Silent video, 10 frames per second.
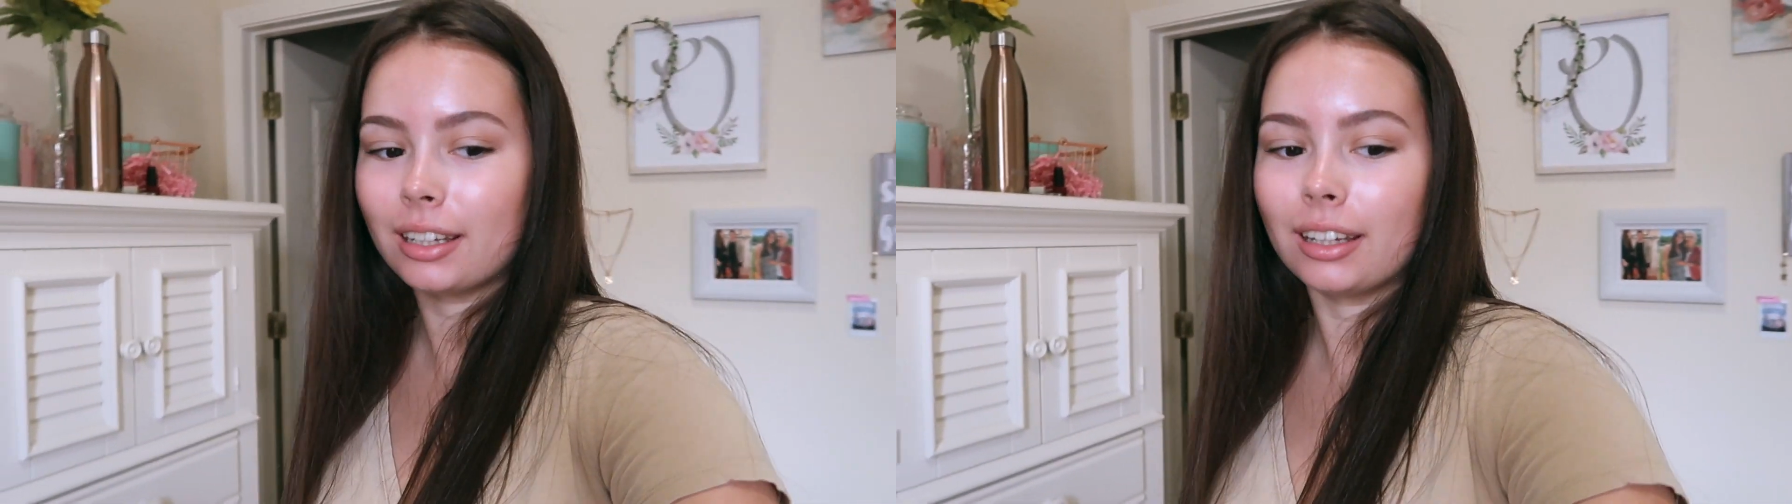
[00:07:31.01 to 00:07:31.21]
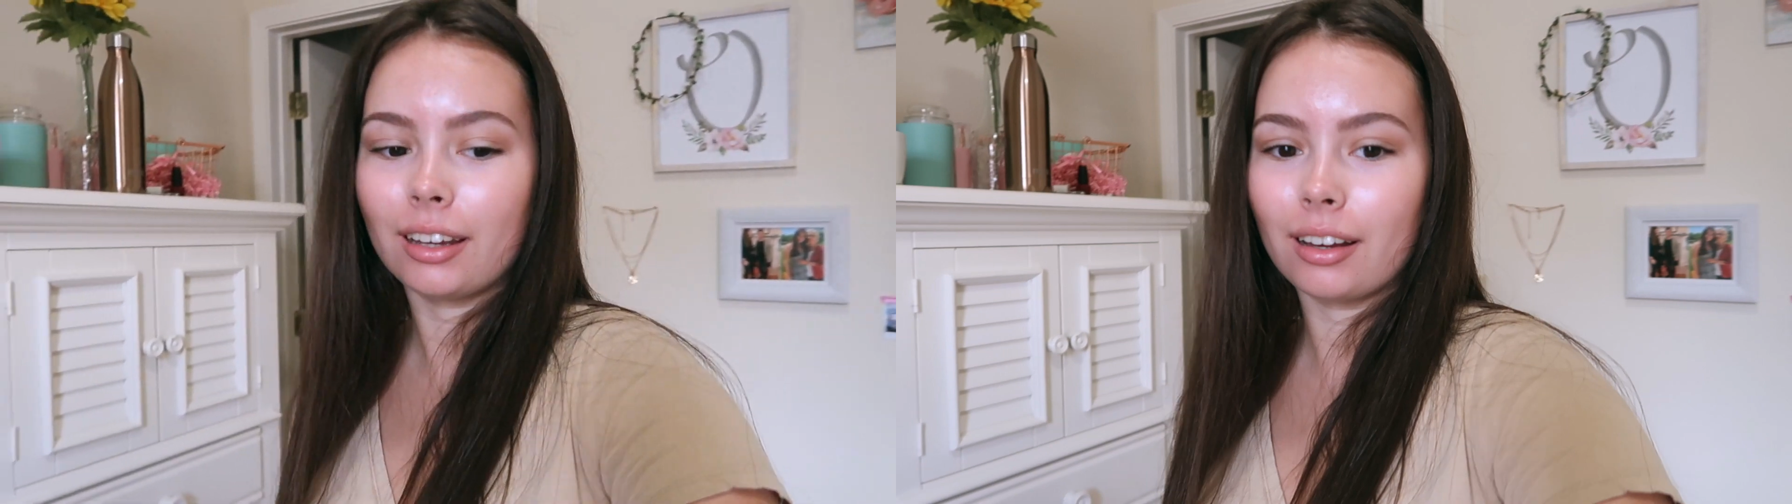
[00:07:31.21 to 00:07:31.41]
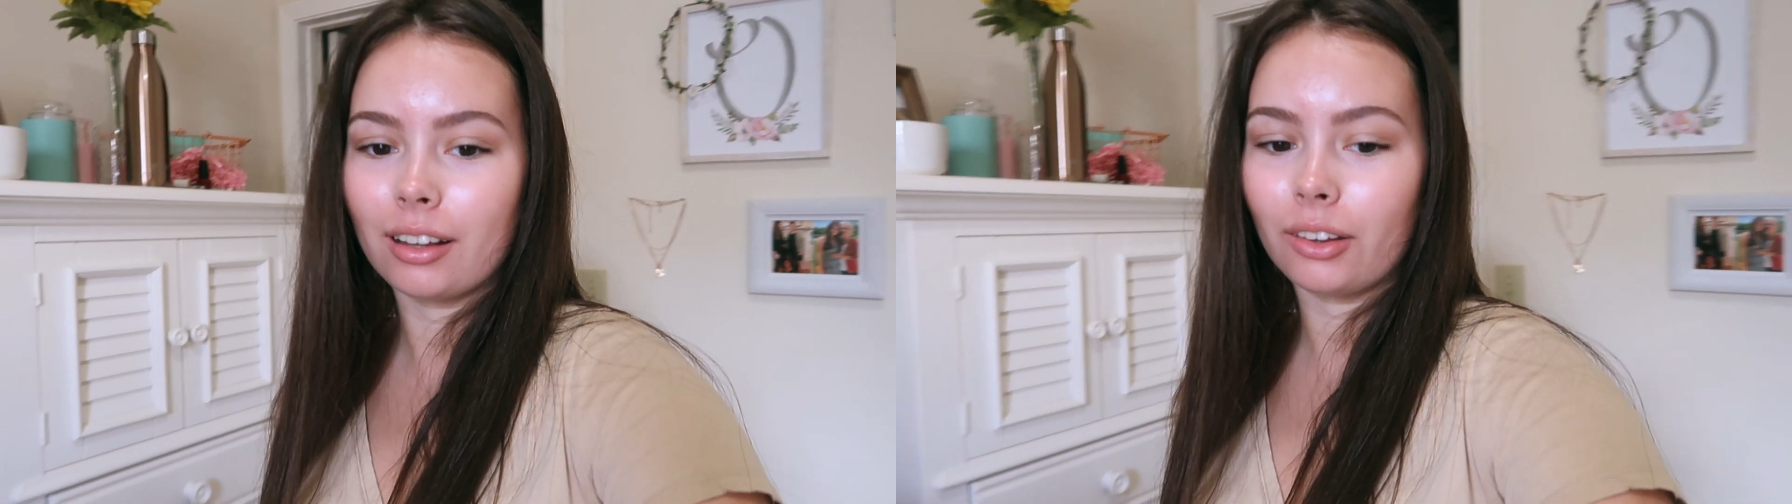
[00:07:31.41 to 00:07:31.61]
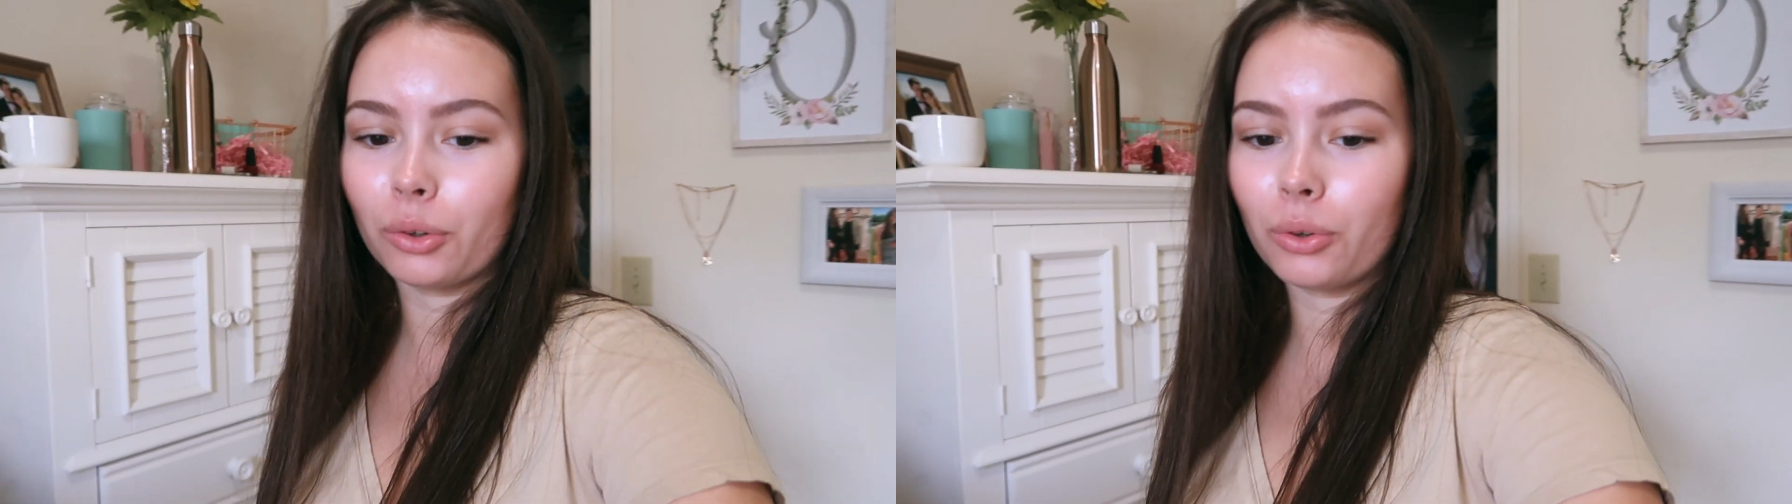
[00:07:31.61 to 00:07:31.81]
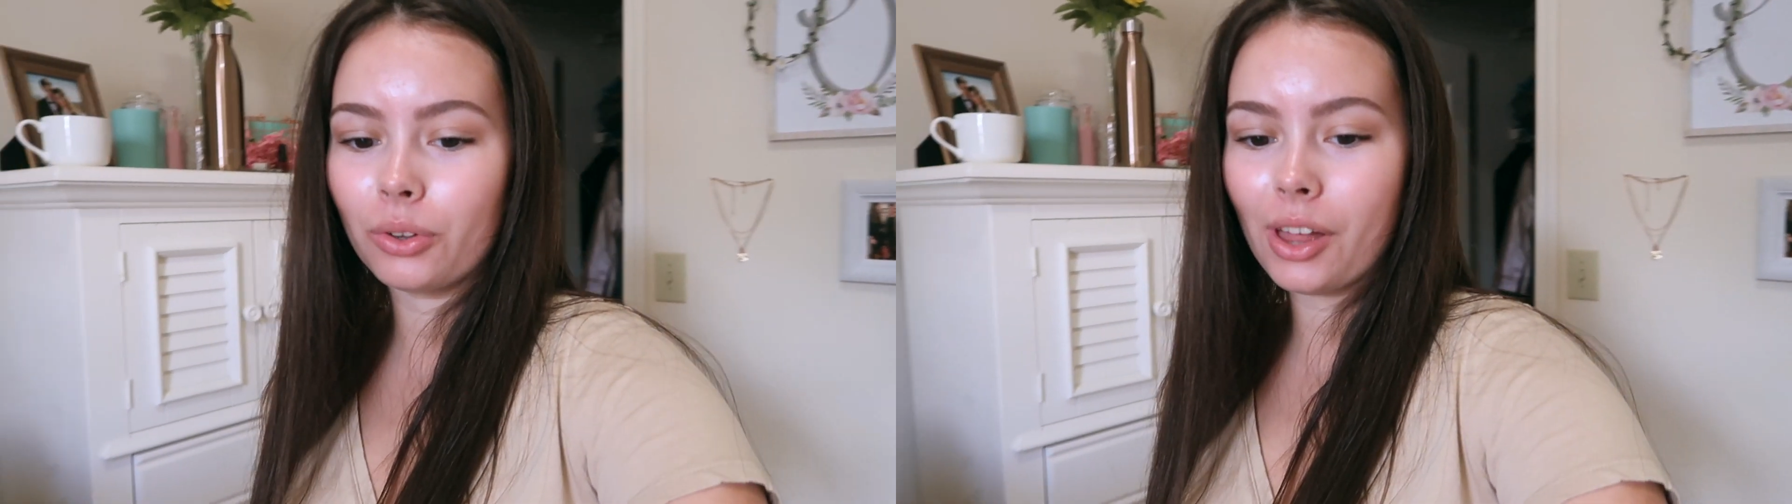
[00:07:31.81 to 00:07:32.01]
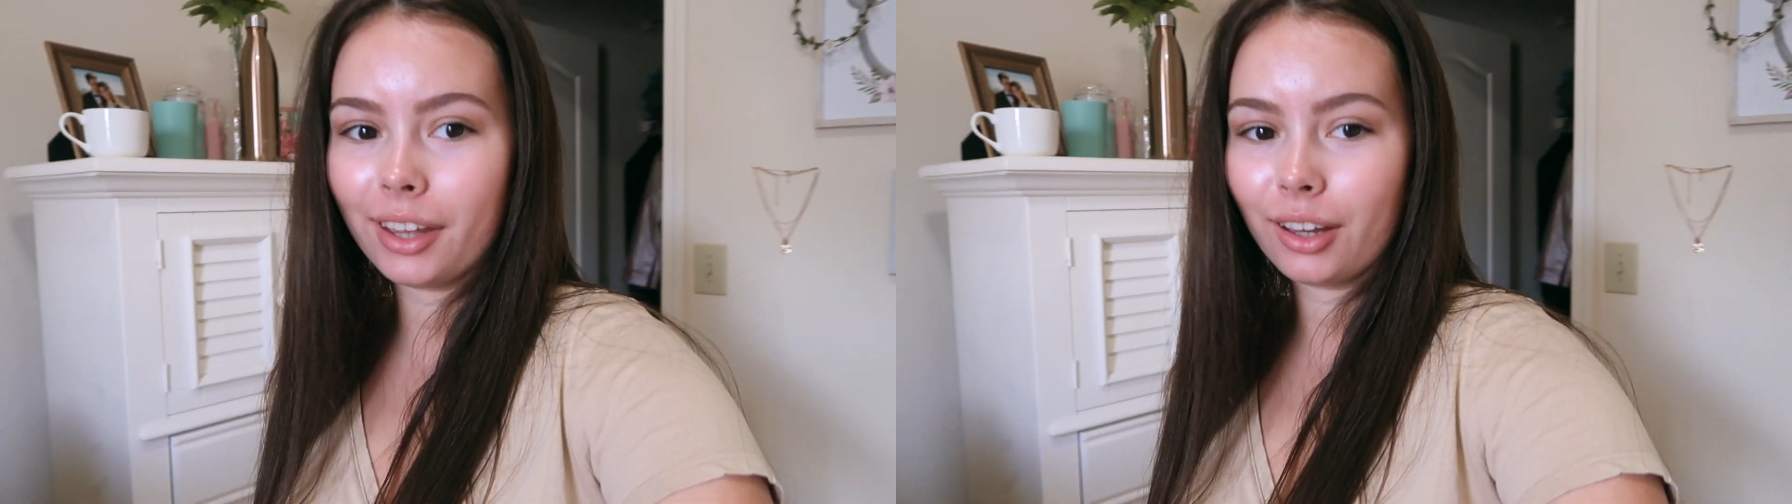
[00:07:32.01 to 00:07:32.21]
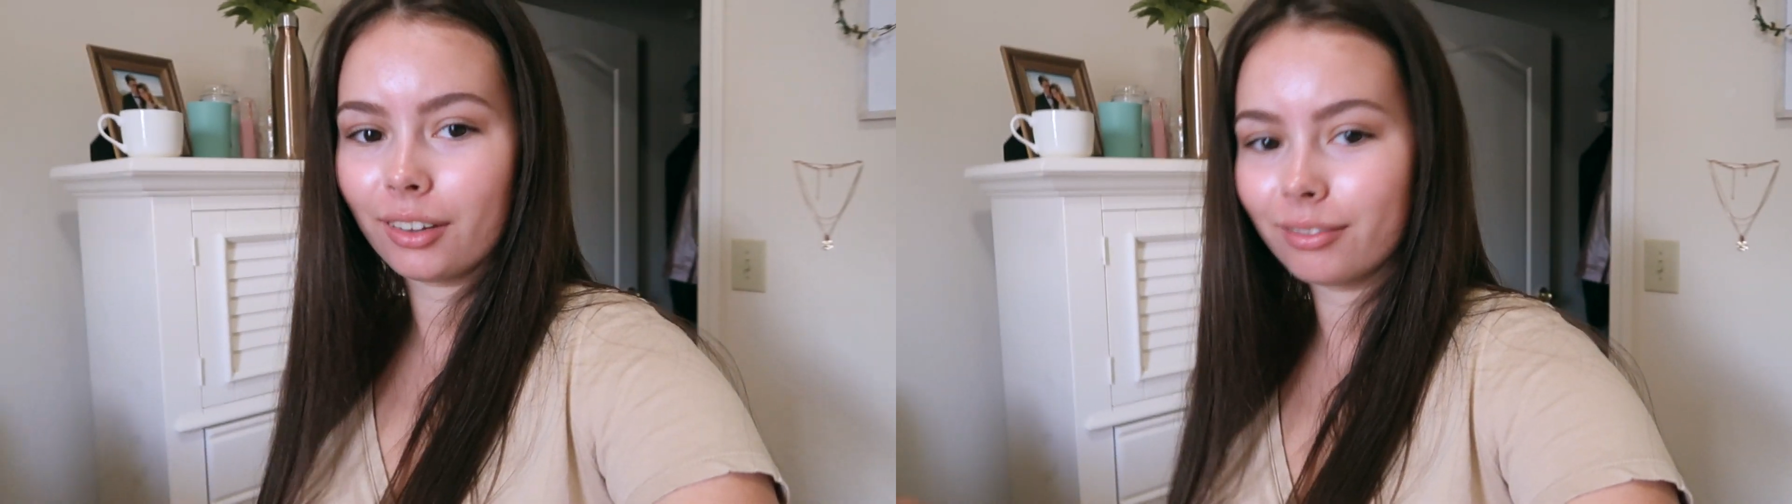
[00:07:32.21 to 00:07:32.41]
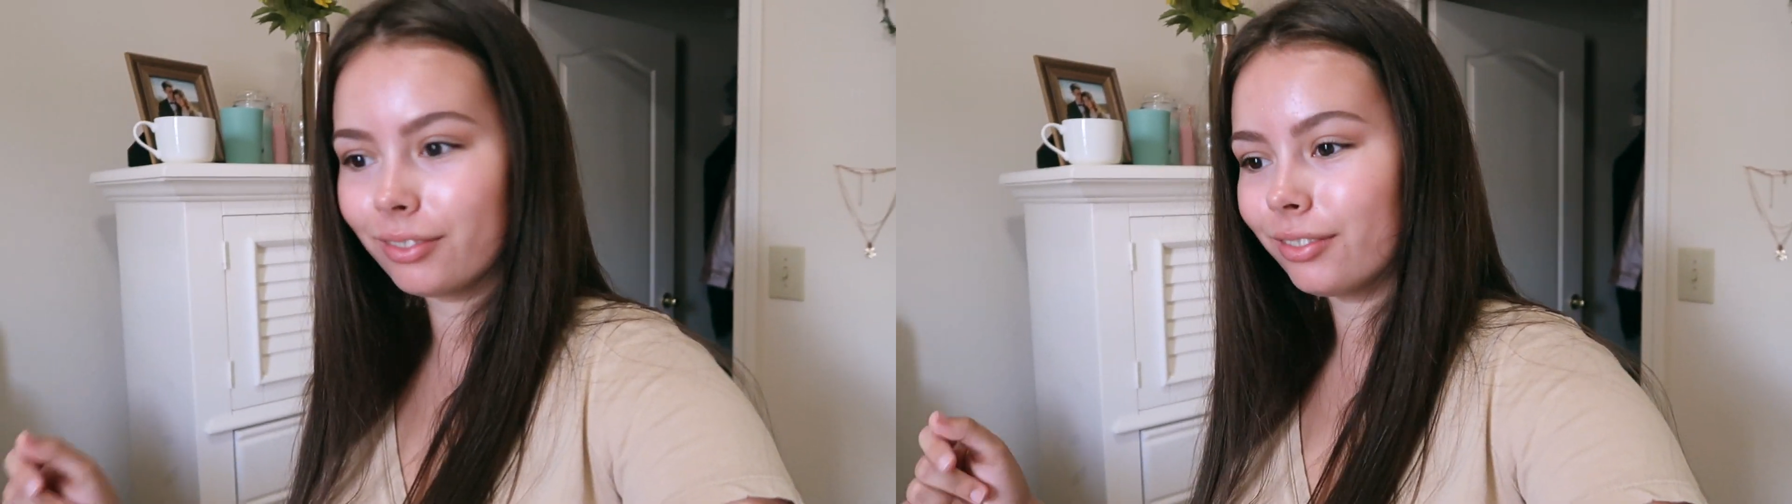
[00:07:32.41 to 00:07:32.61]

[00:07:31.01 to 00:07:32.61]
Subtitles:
get a little like